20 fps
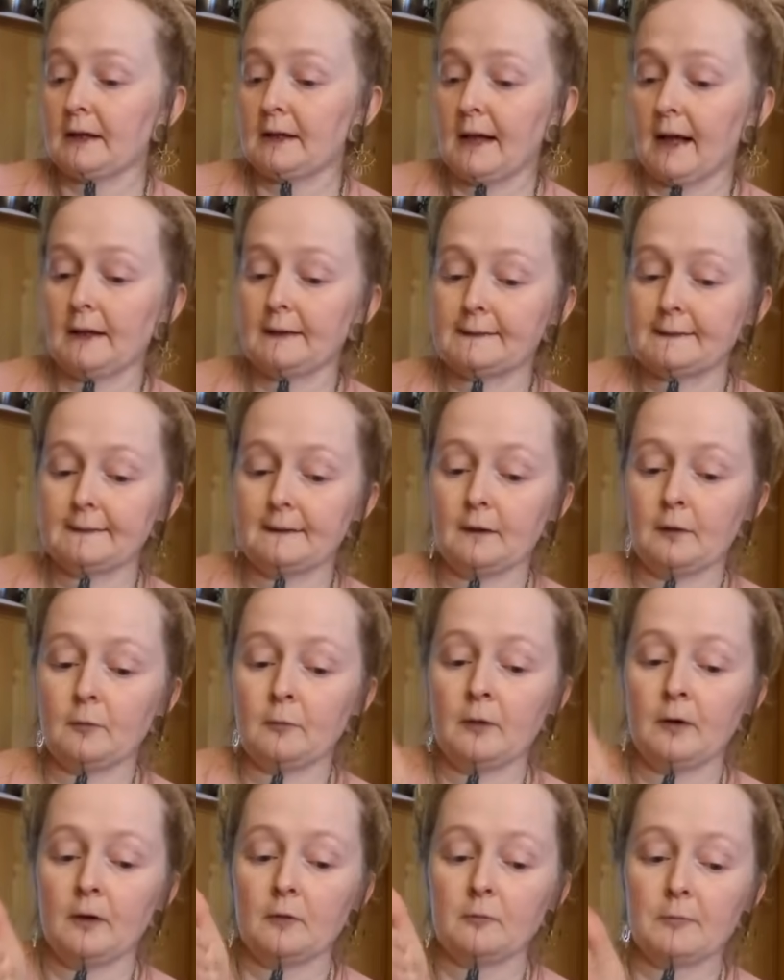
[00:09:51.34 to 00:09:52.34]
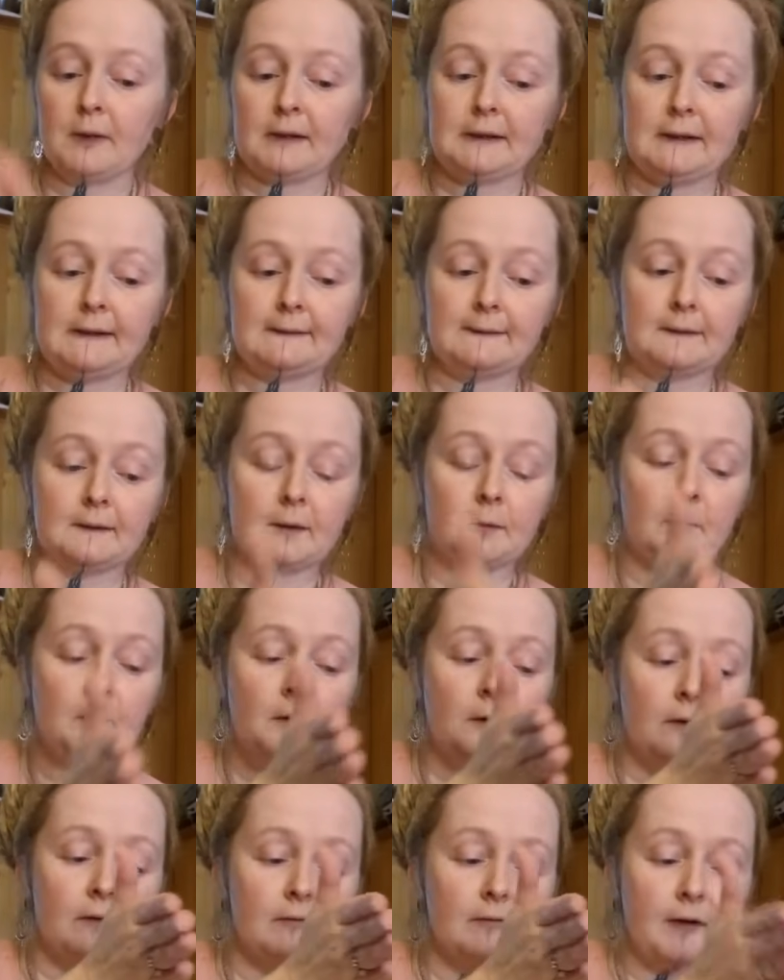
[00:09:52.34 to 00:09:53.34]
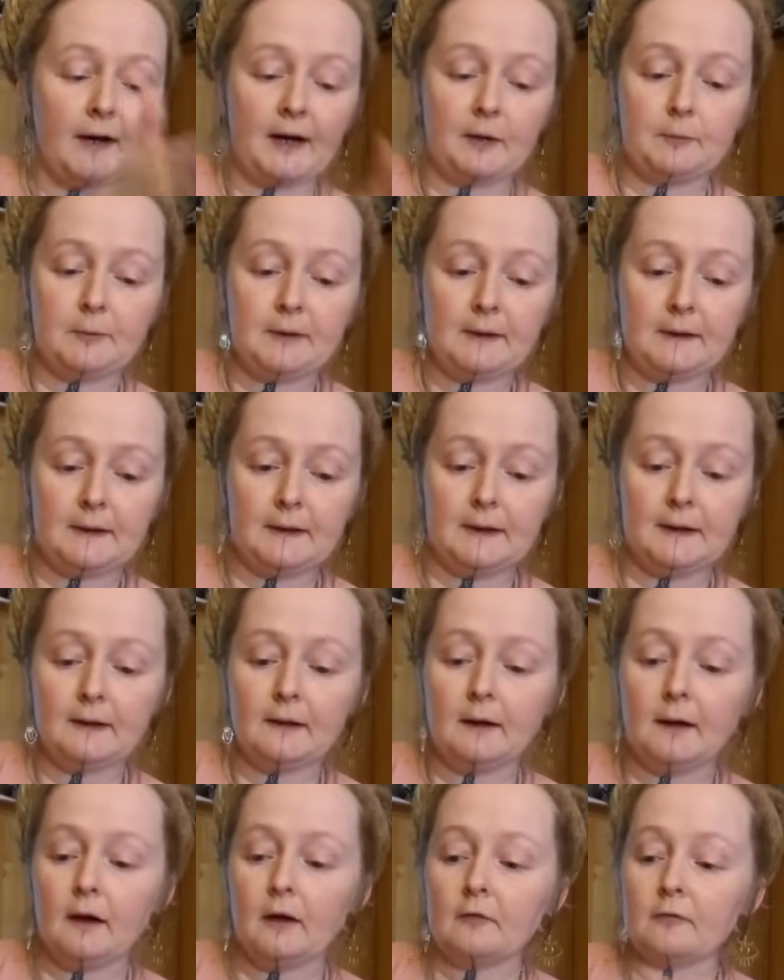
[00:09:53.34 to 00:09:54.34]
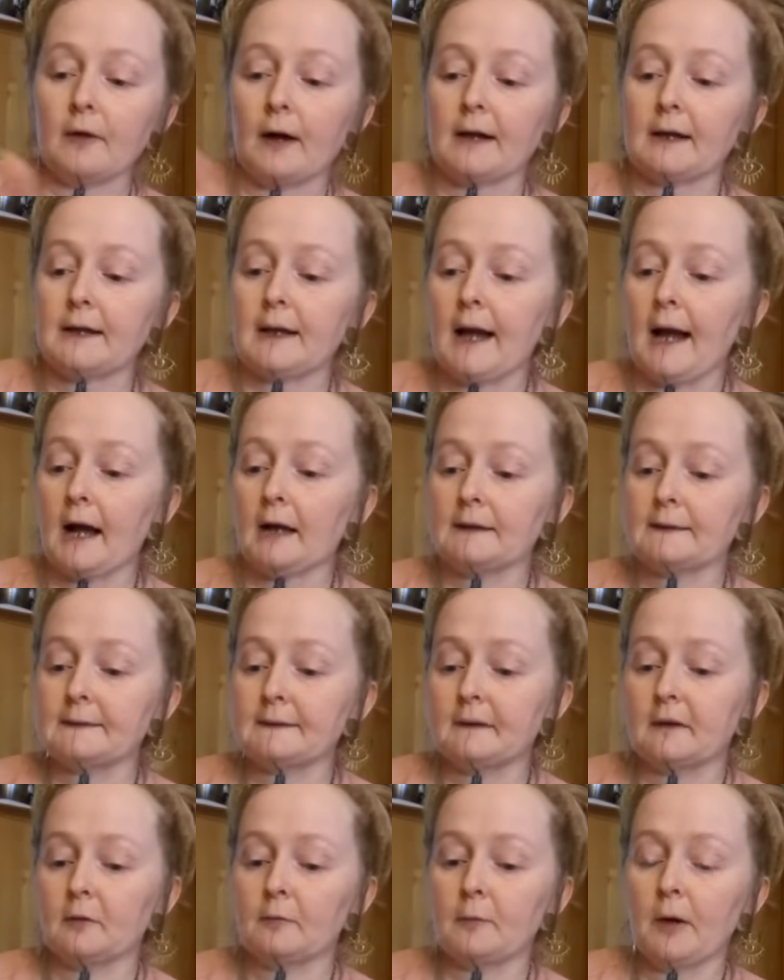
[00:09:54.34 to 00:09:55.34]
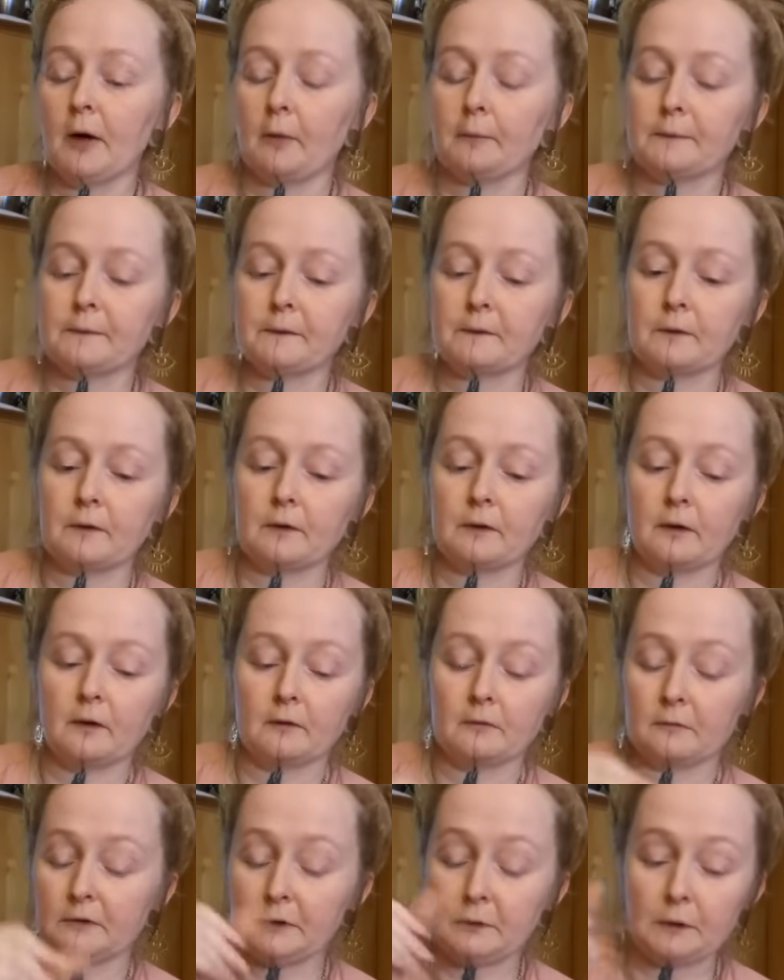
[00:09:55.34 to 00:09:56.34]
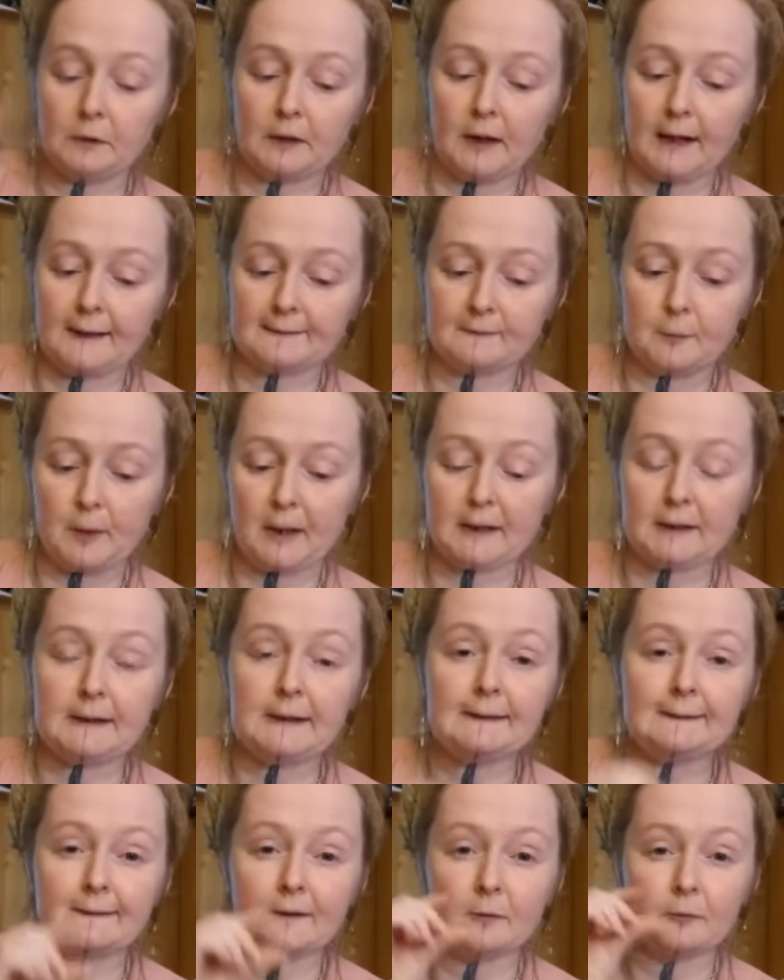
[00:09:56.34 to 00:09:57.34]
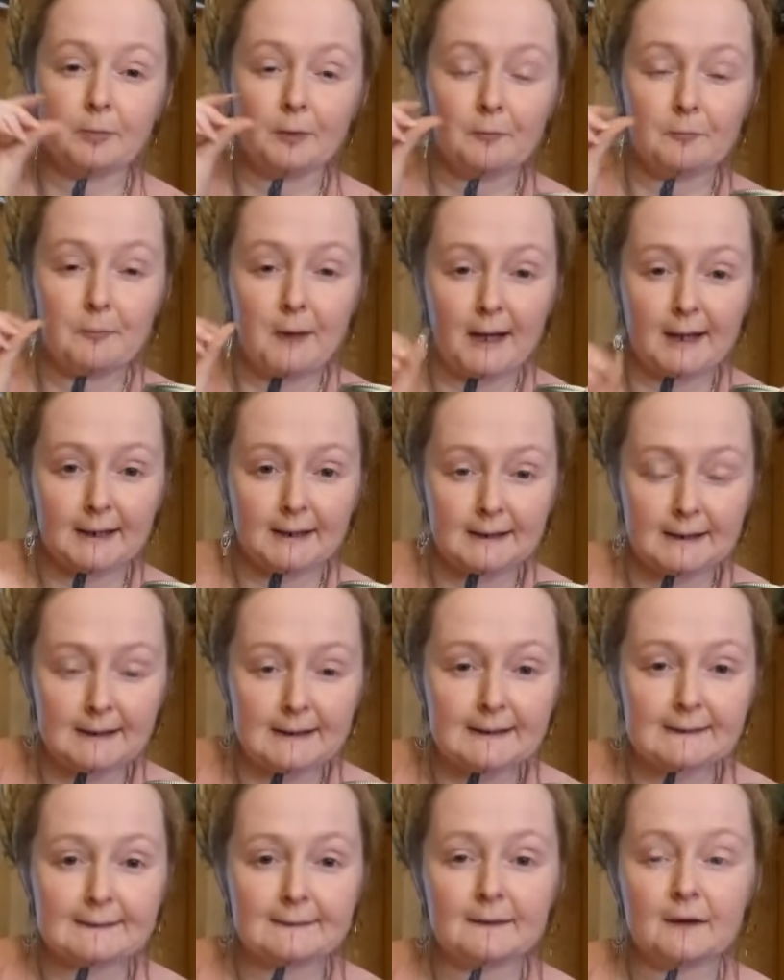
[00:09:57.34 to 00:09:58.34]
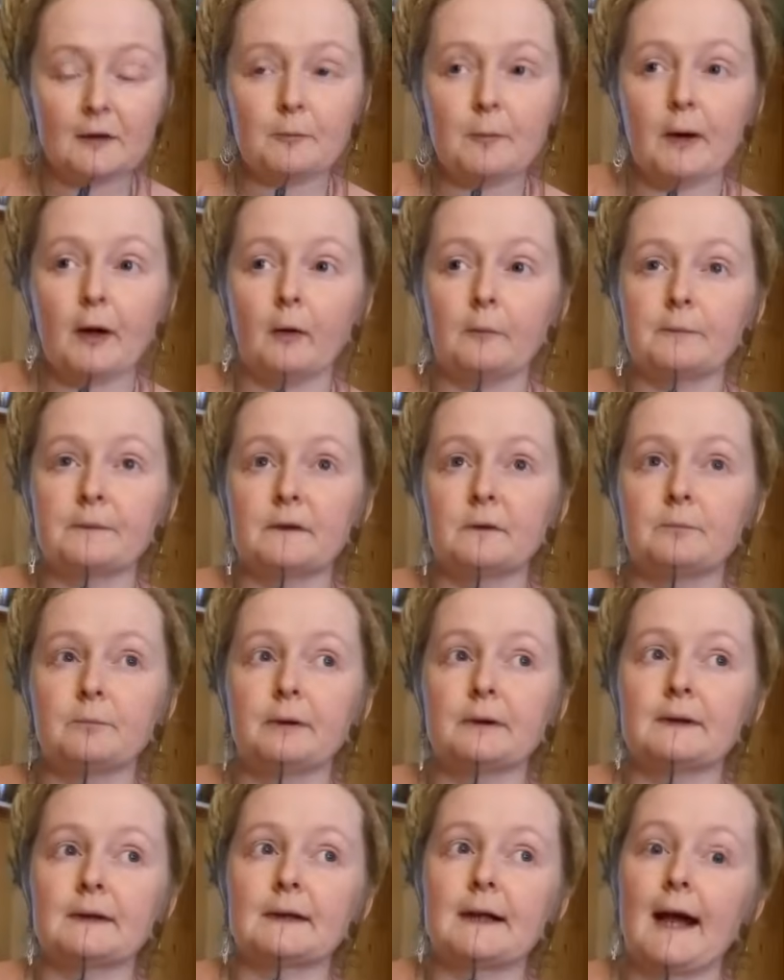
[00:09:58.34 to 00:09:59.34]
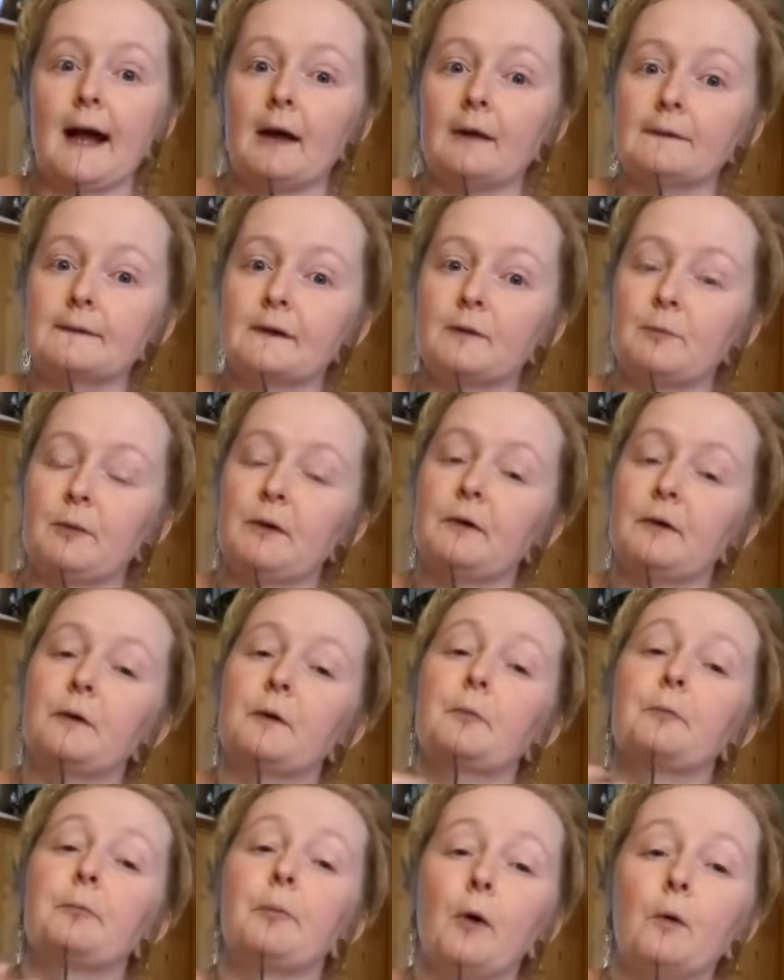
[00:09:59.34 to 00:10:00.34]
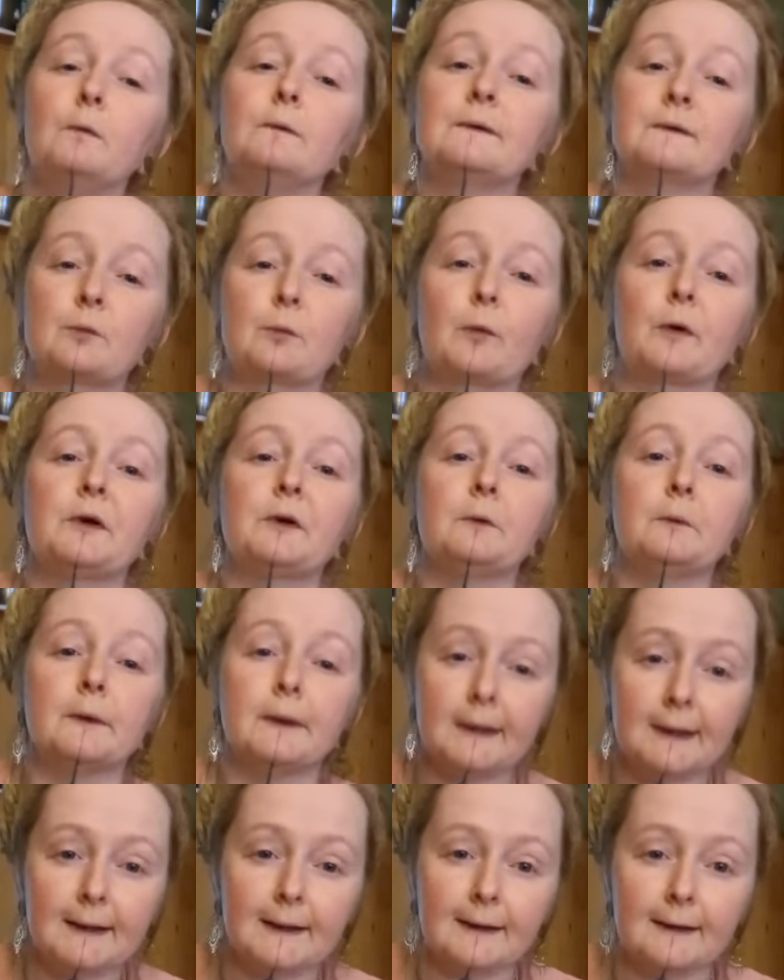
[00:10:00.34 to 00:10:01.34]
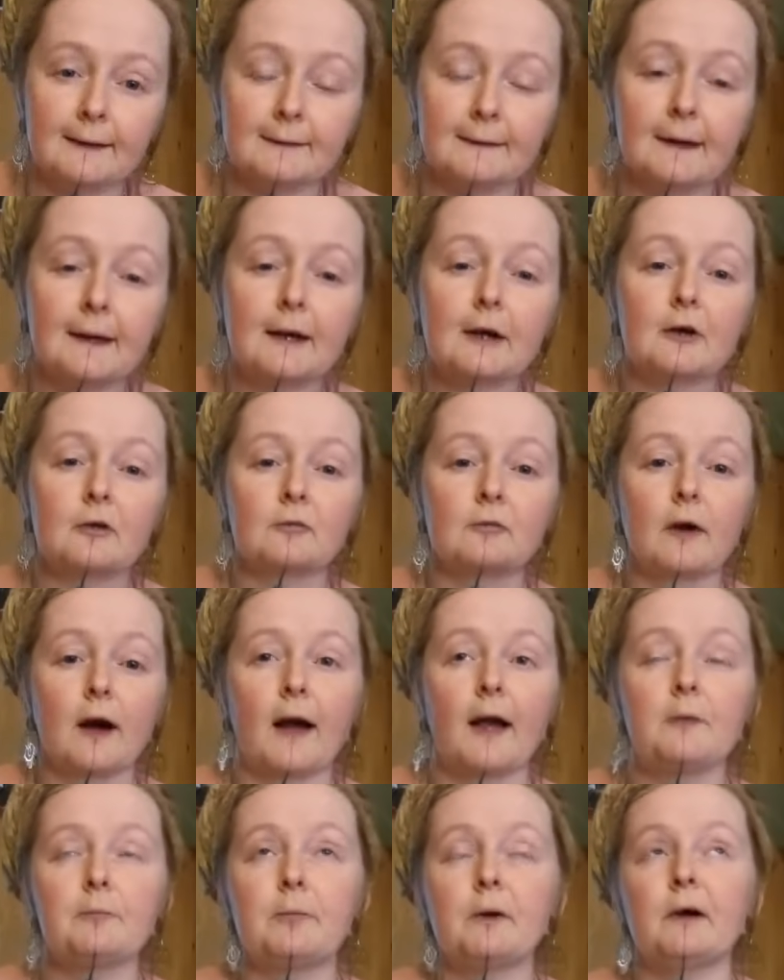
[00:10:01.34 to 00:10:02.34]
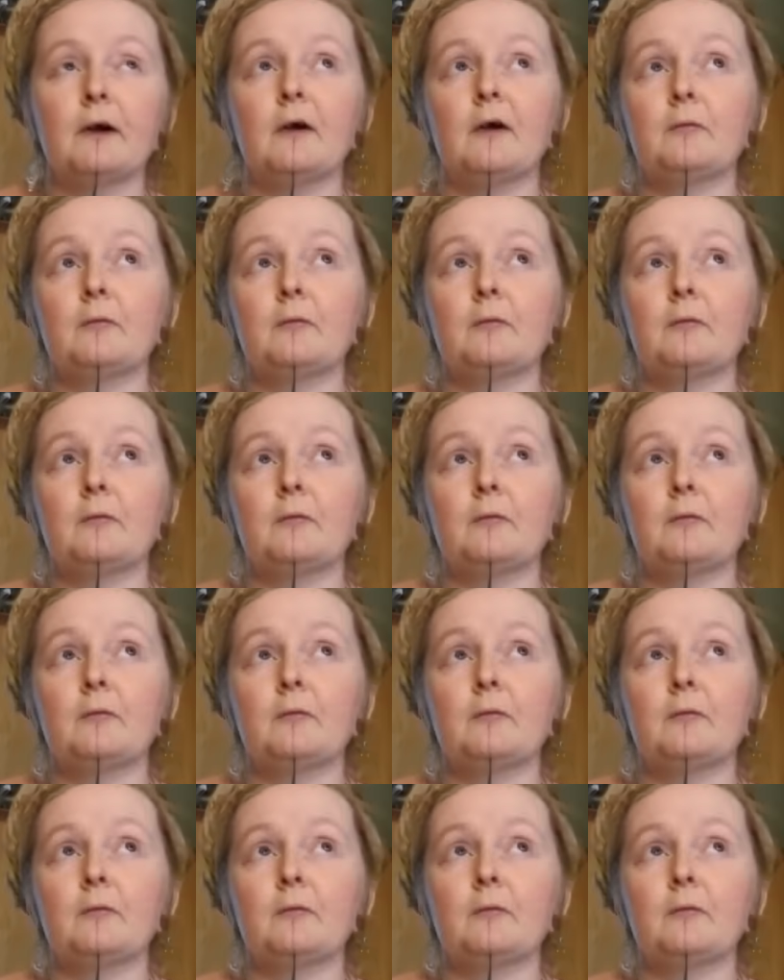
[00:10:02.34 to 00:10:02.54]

calcium, magnesium, vitamin D. right? Calcium helps you utilize magnesium, but magnesium helps you put the calcium into your bones where you need it, right? But